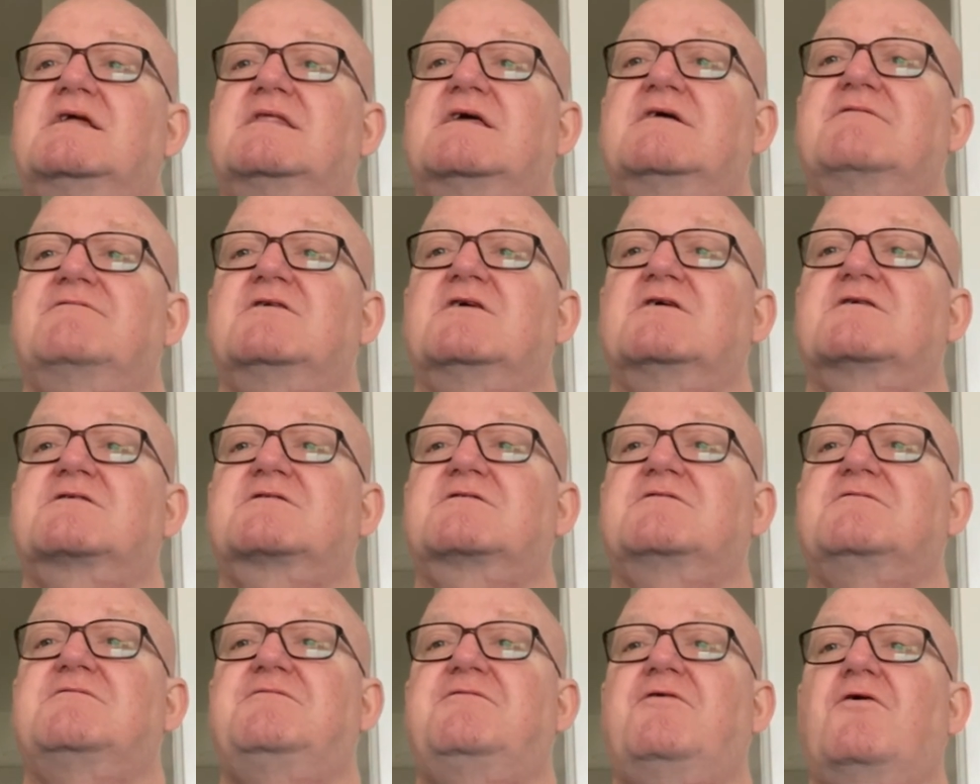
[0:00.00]
They've
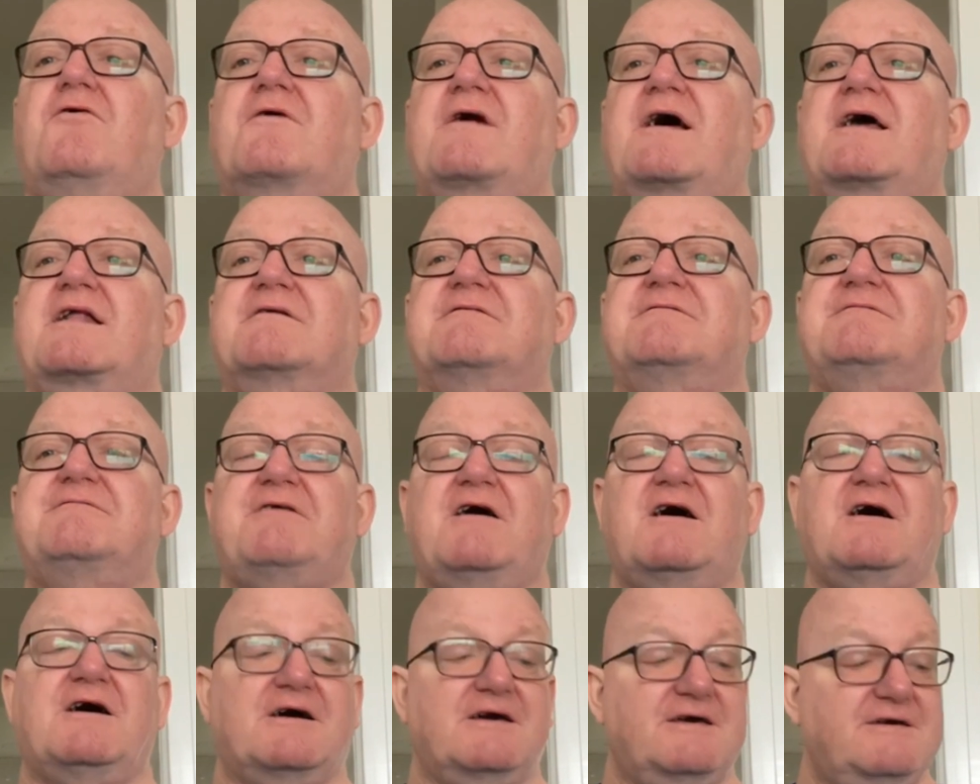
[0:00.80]
lost 4 out of
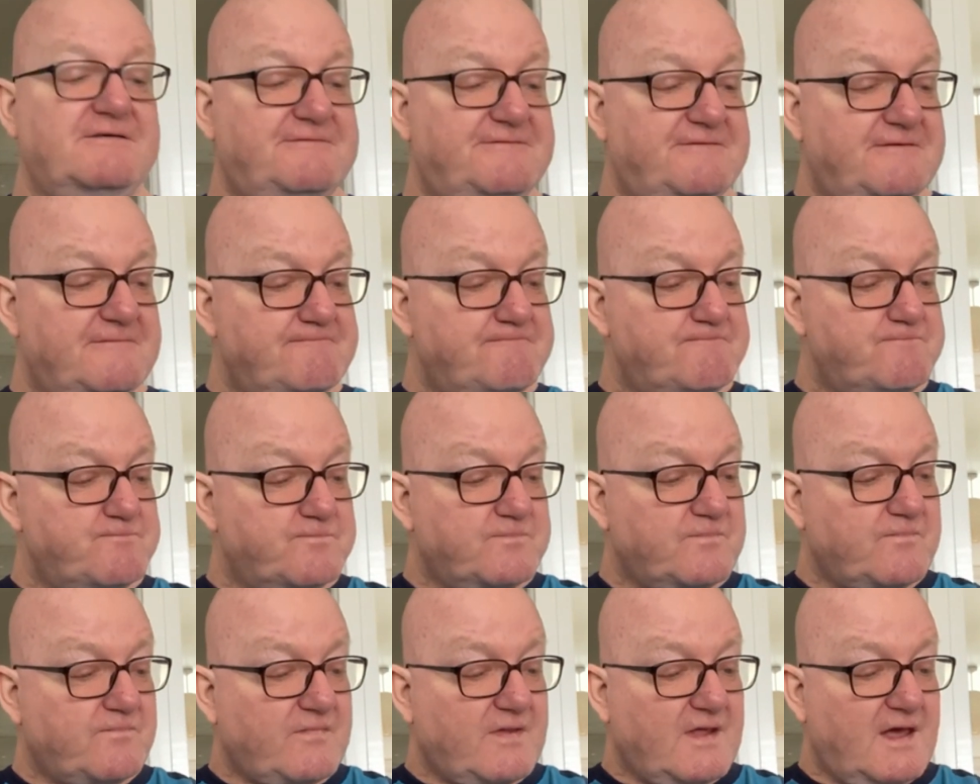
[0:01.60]
5,
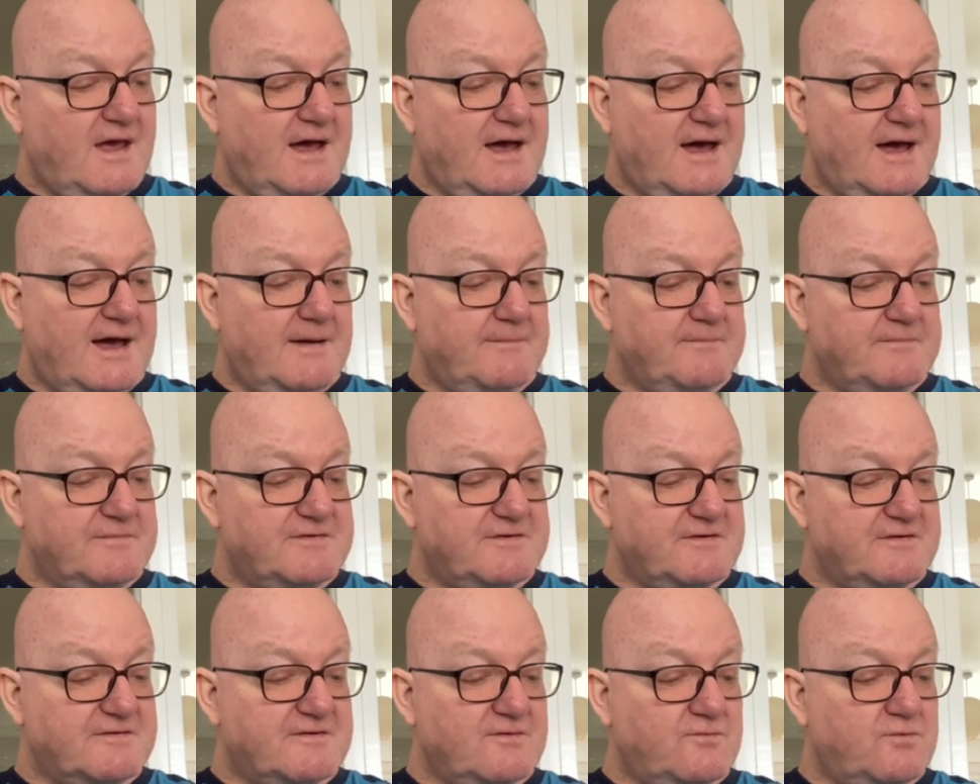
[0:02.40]

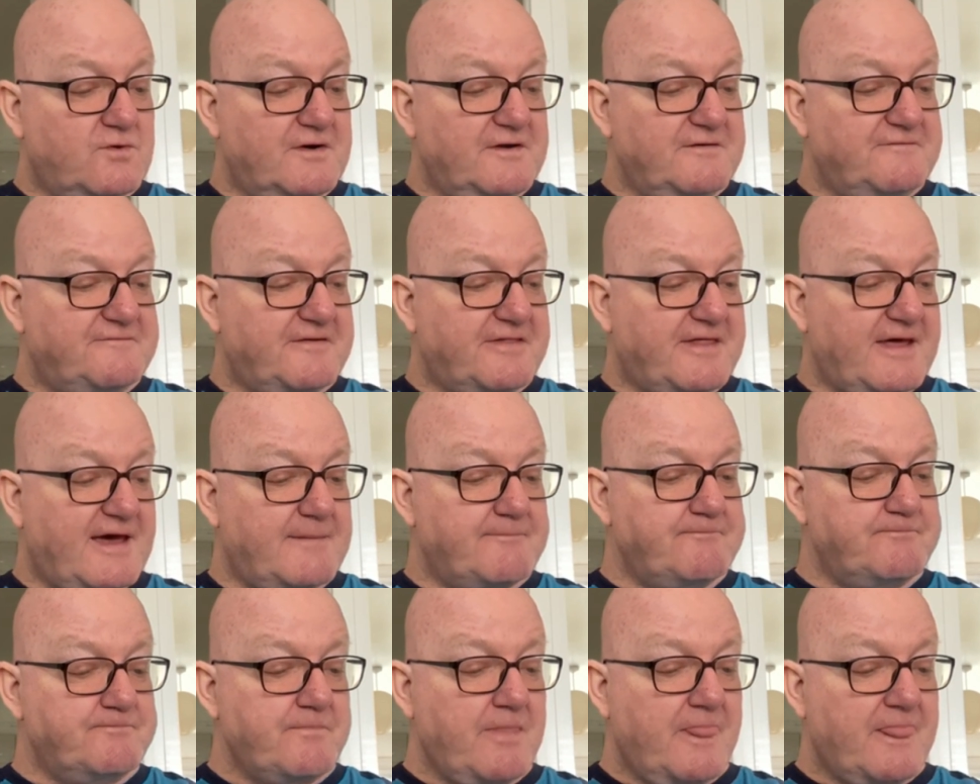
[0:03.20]
so it's a worry for
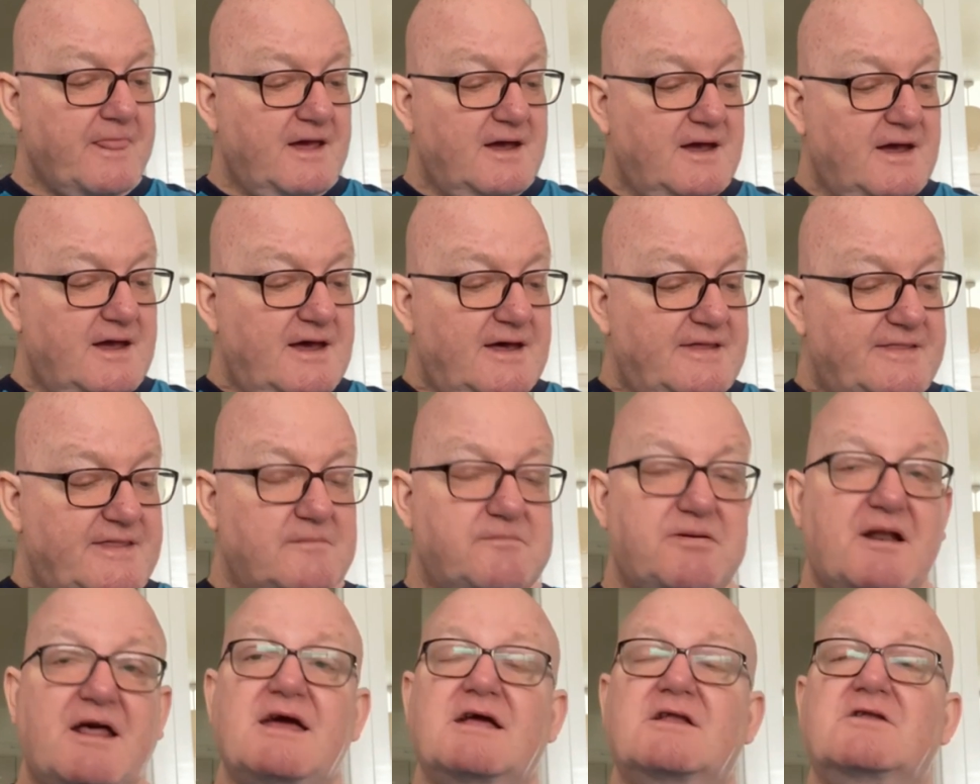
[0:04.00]
them.
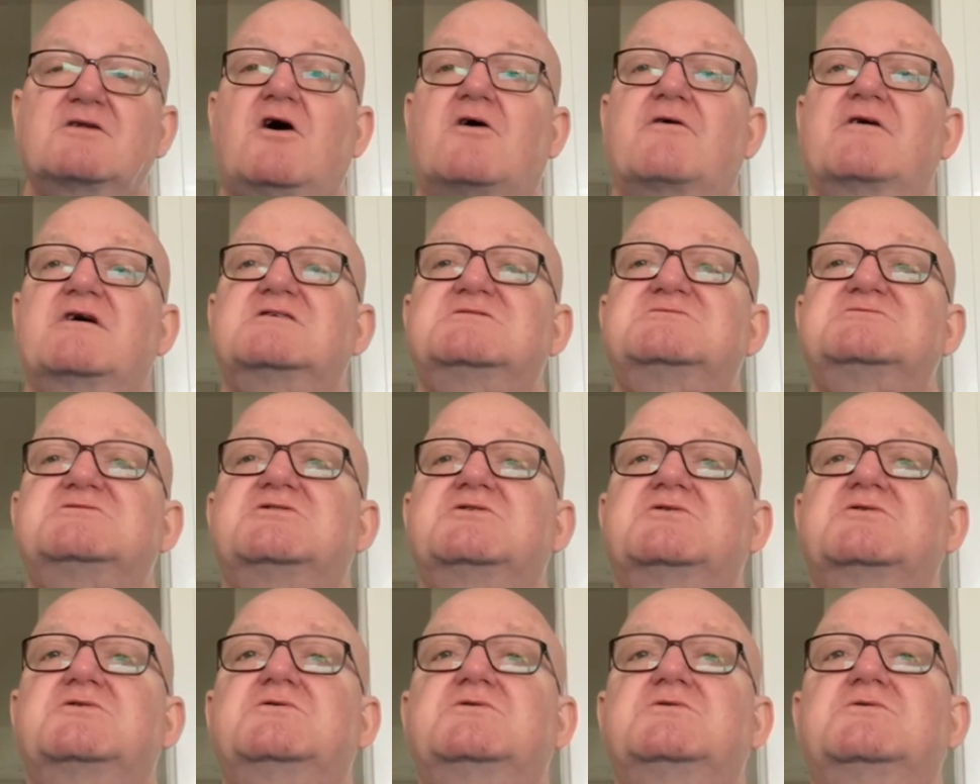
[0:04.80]
They're playing Norwich,
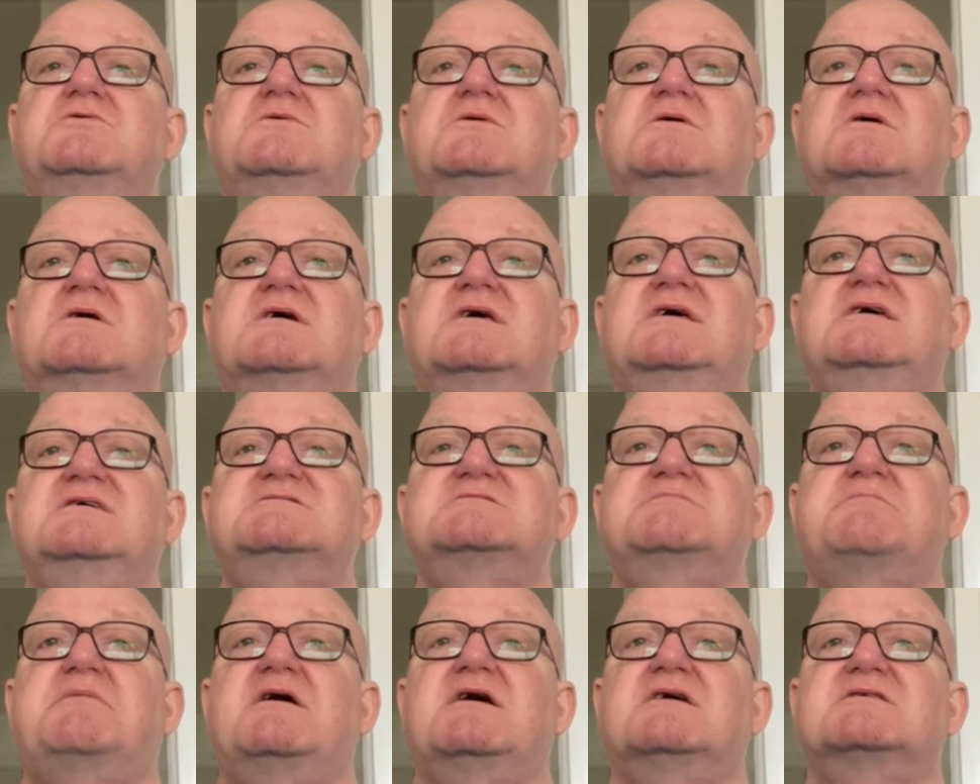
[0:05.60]
who
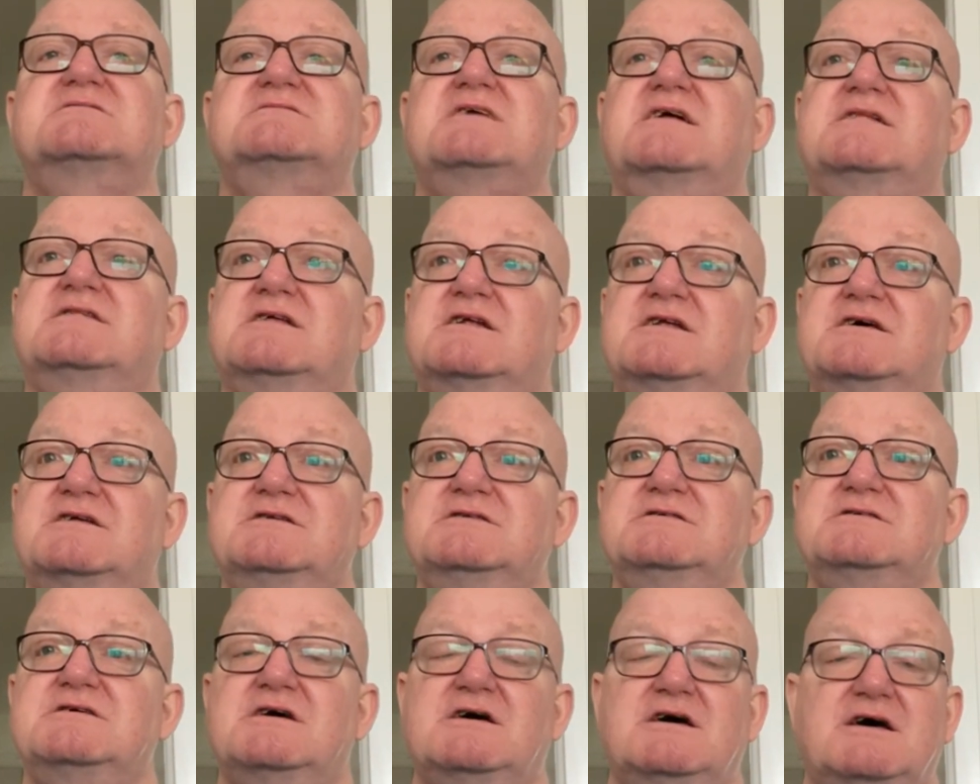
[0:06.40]
eased past
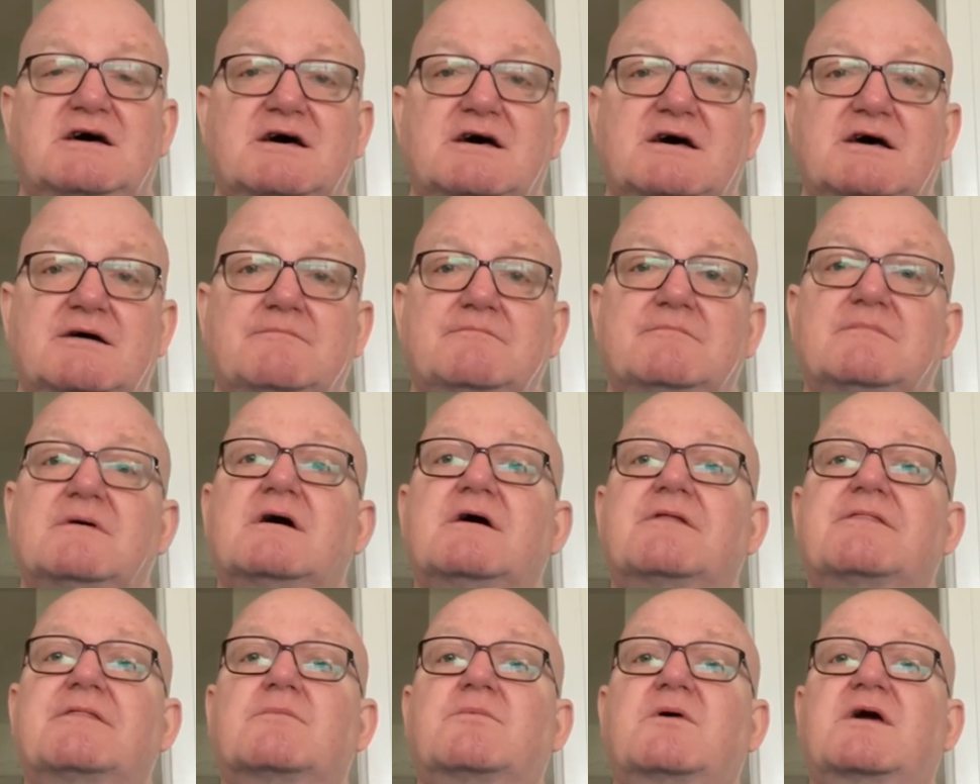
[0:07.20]
Sunderland
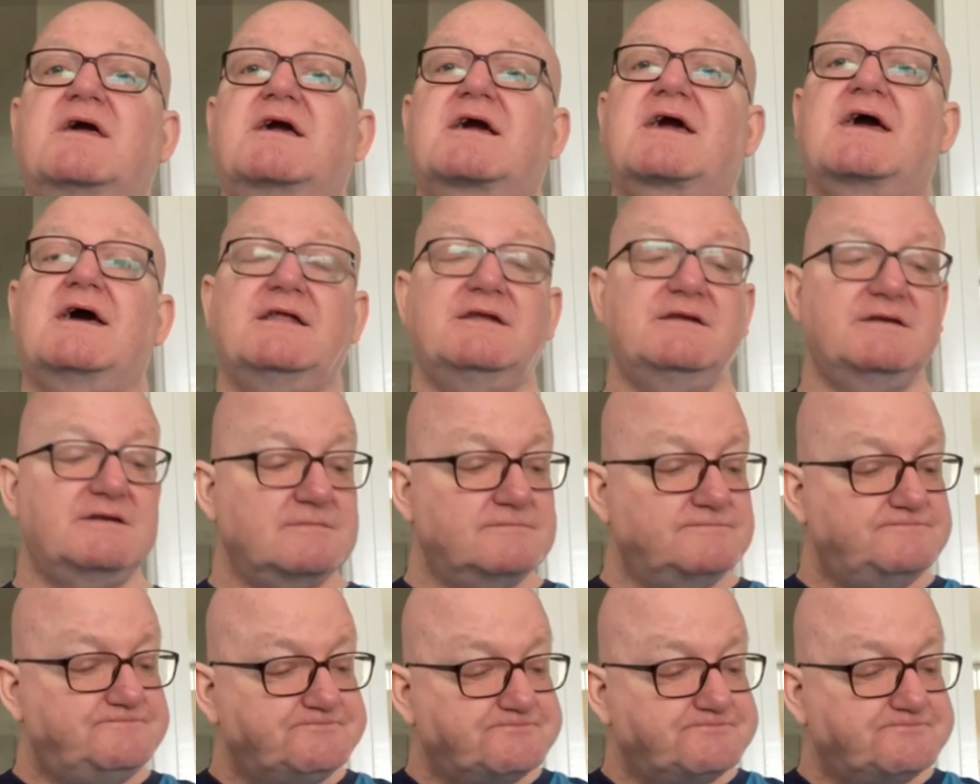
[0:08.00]
at the weekend,